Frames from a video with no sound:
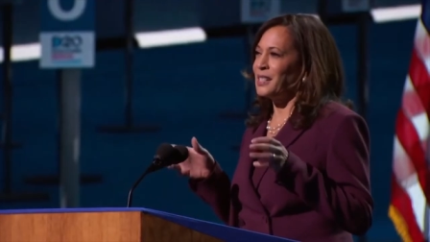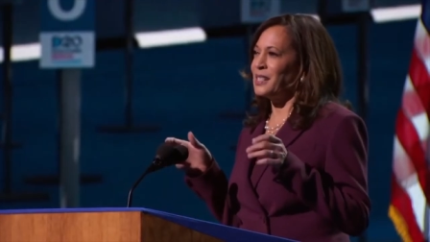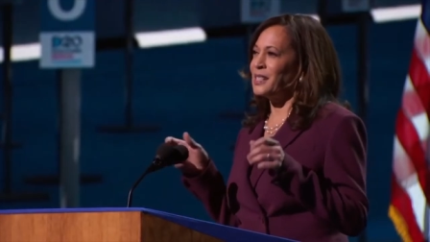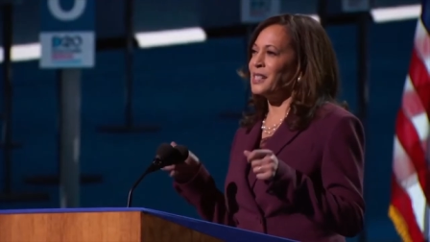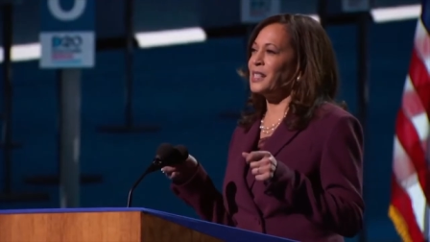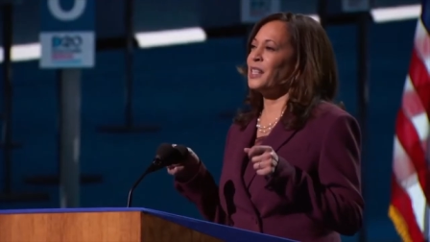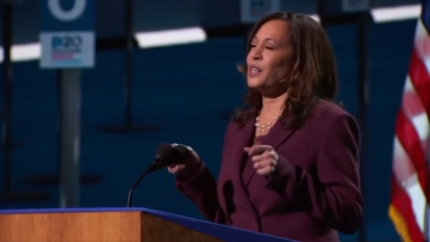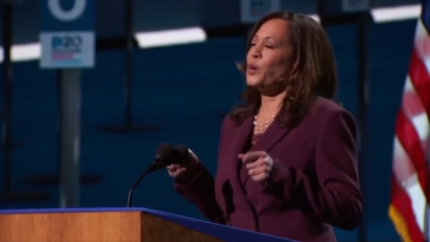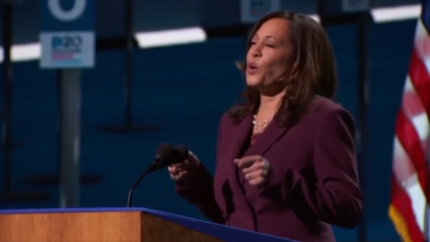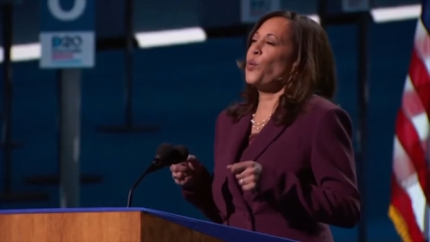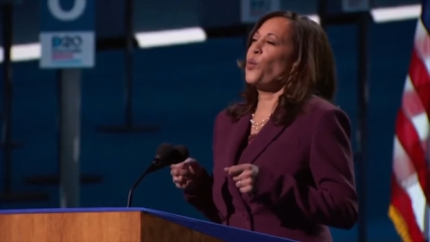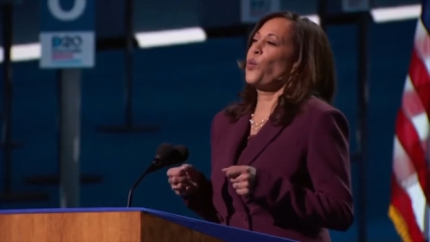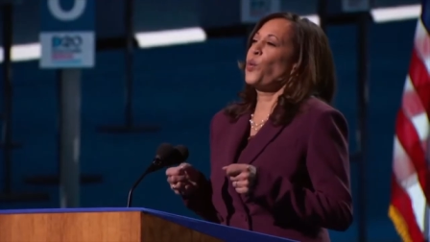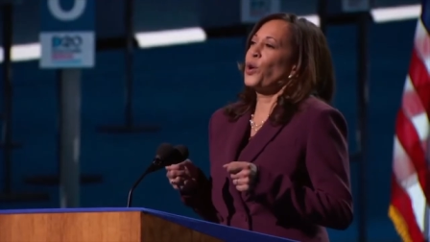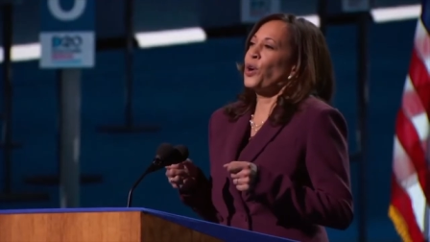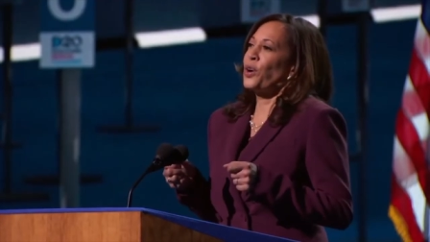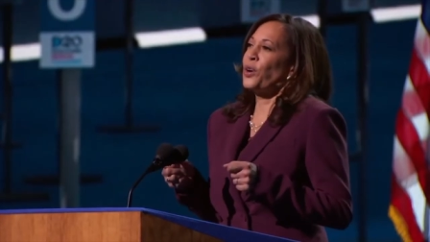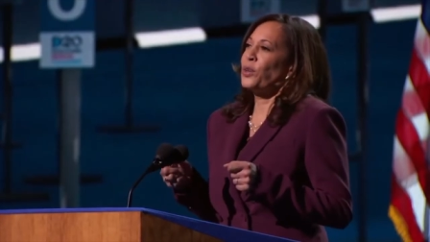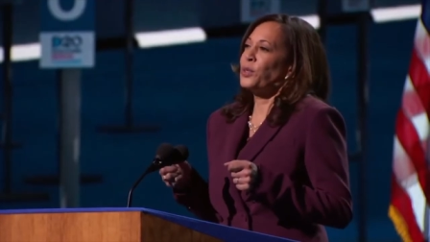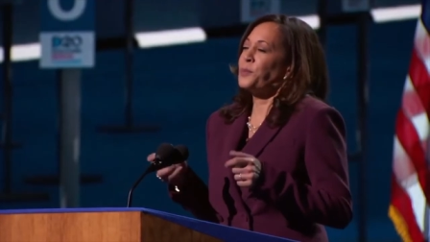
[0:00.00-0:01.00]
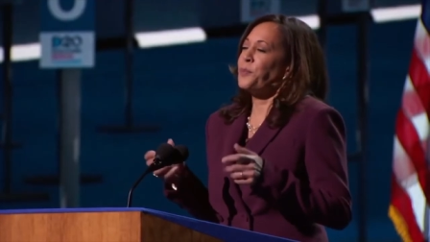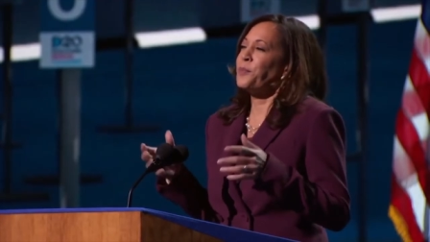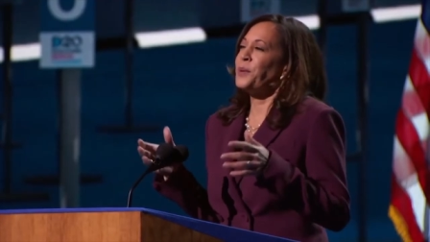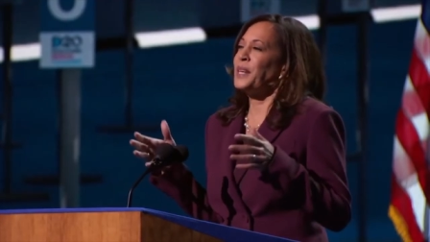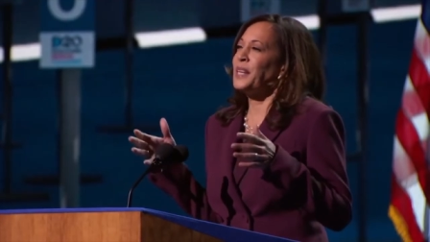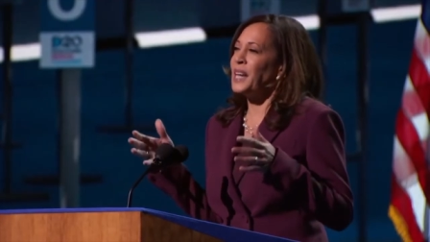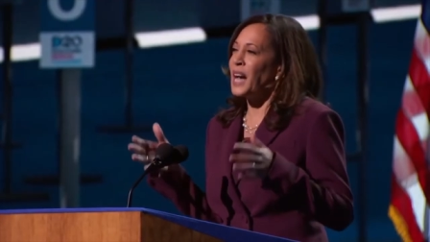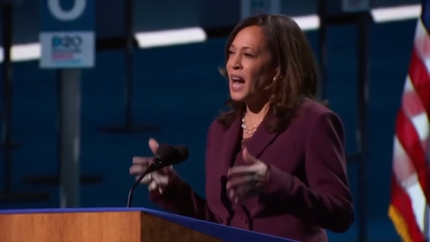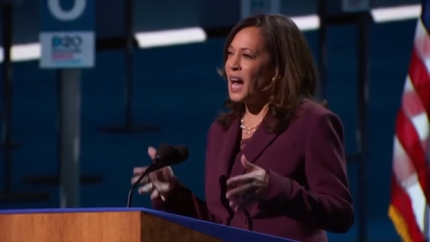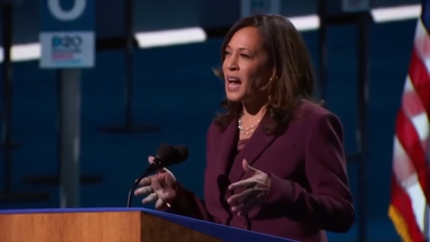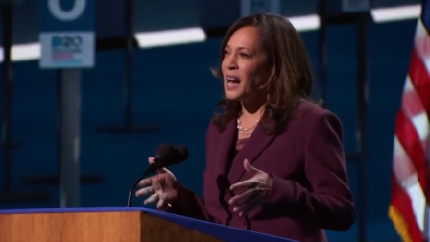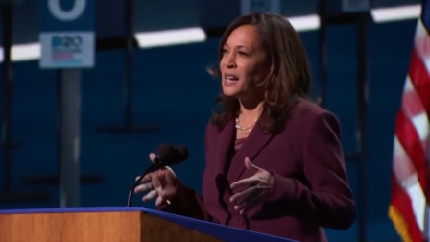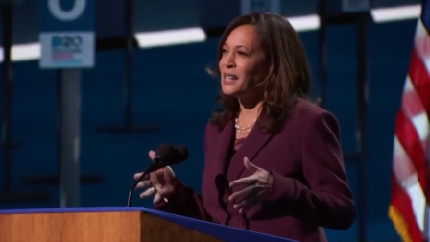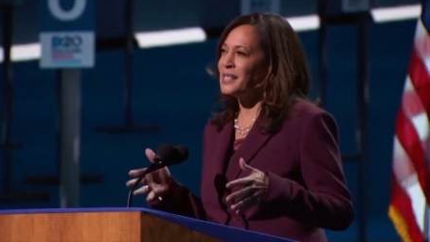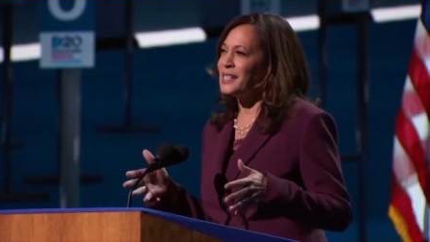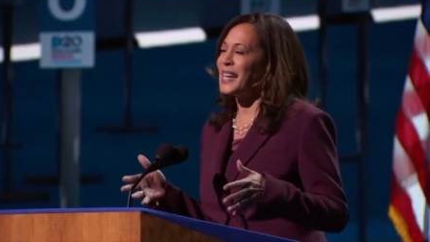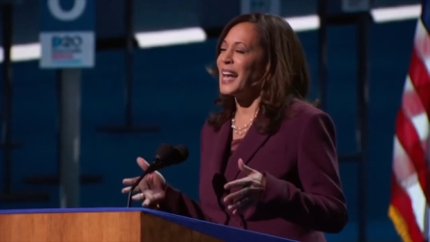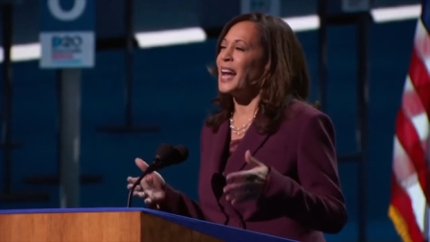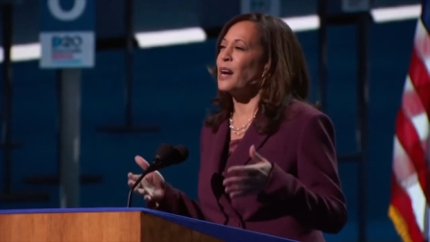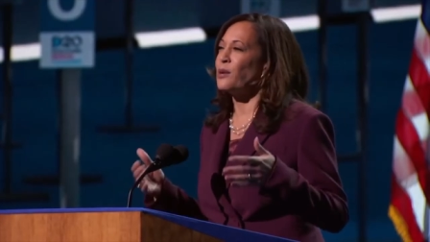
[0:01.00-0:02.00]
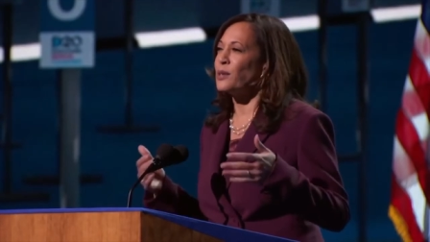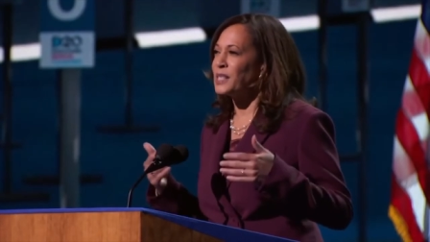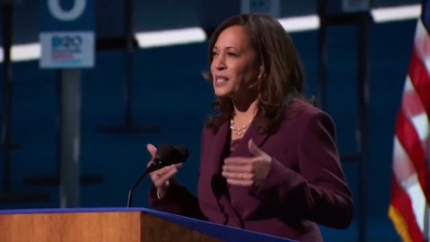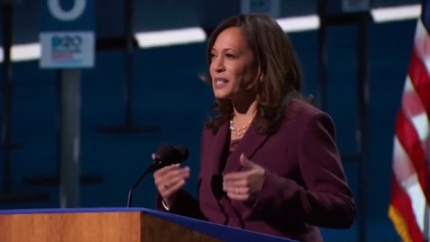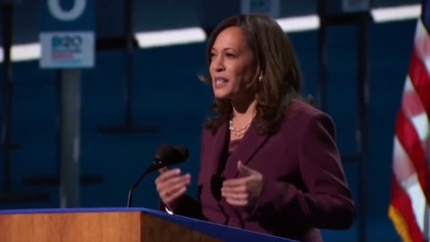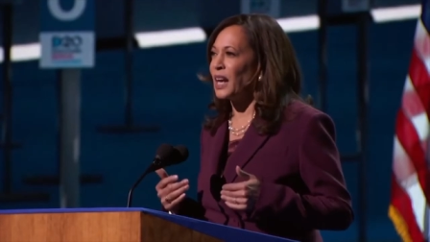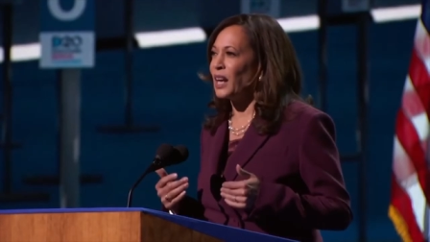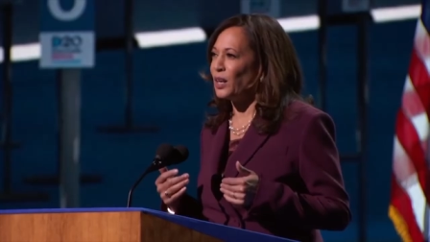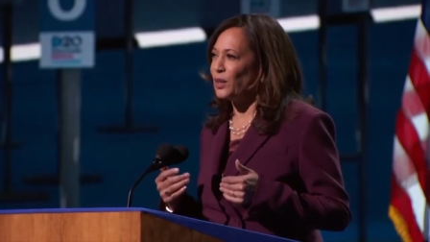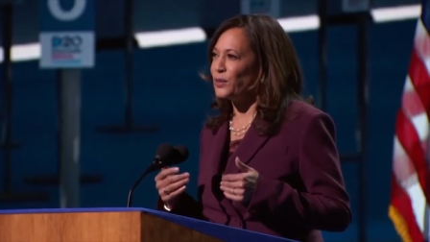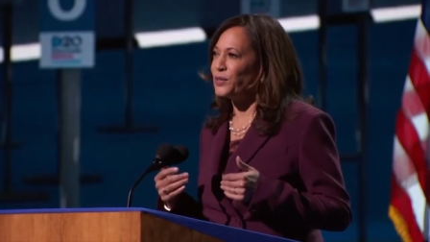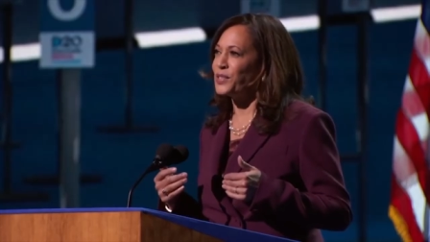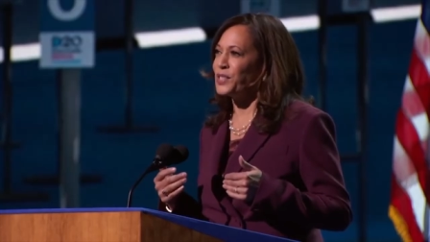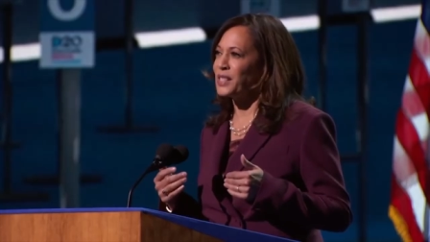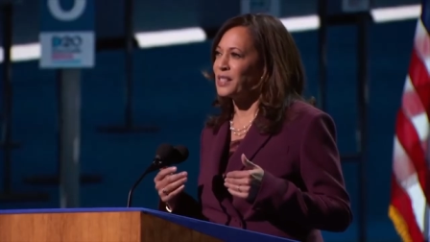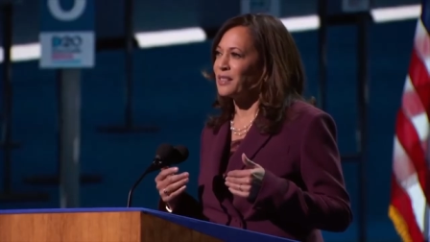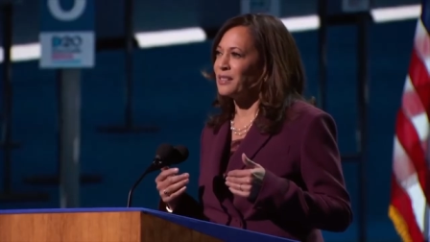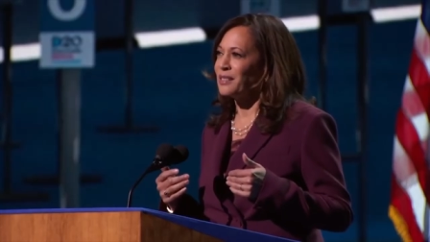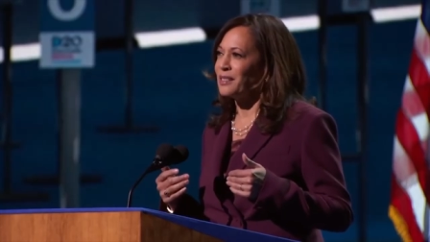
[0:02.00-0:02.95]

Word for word: see a world beyond ourselves.